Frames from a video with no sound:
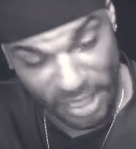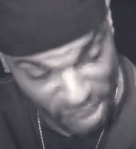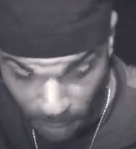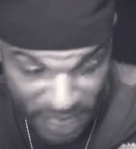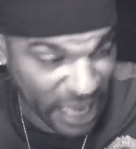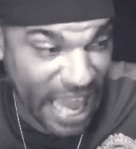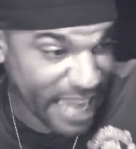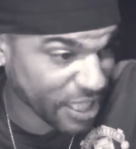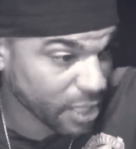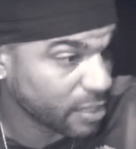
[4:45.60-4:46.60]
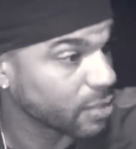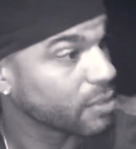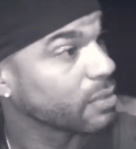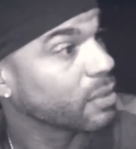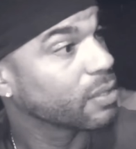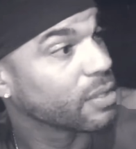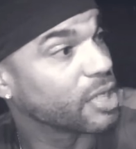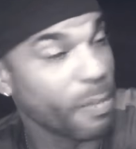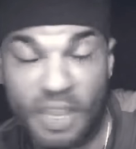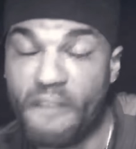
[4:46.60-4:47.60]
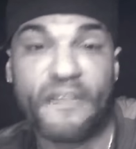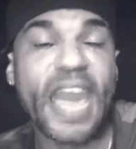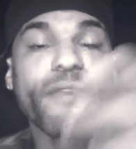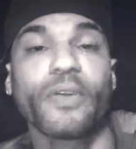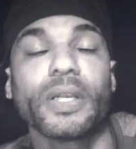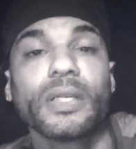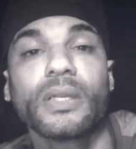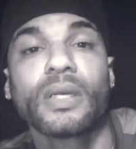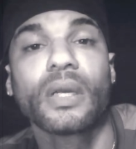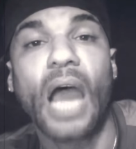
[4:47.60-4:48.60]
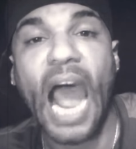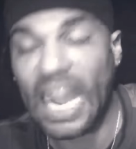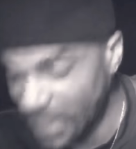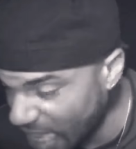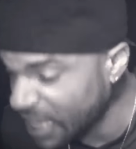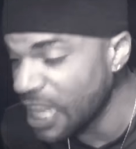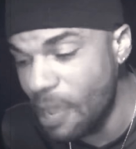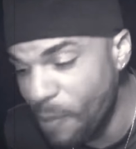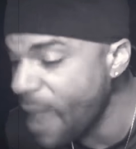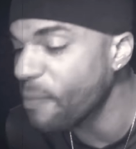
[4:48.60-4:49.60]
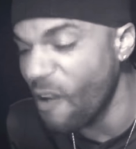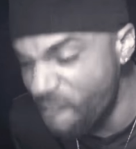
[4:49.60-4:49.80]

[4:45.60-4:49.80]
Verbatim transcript: some of your legends, some of your favorite. I think Qleen Paper will